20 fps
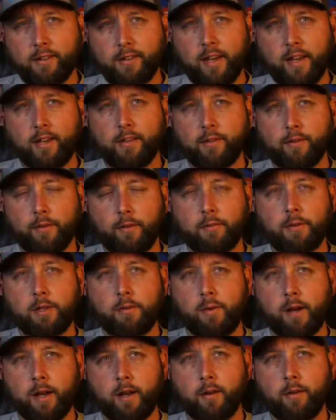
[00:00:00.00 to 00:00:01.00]
size from
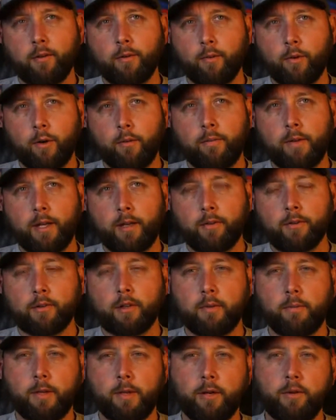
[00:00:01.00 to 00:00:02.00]
Shimano and the World Minnow is
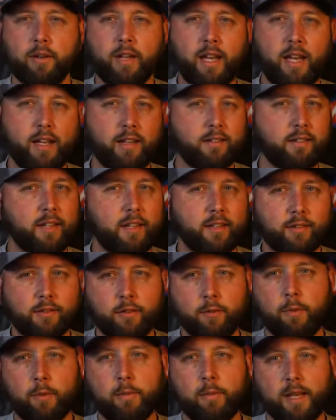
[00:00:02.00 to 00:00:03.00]
going to be okay. It's not
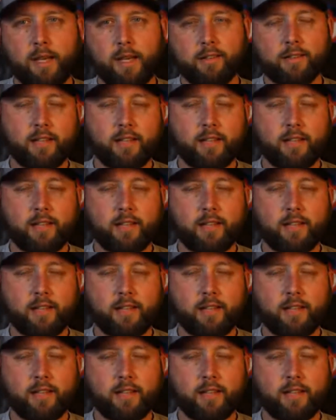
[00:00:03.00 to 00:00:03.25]
super big.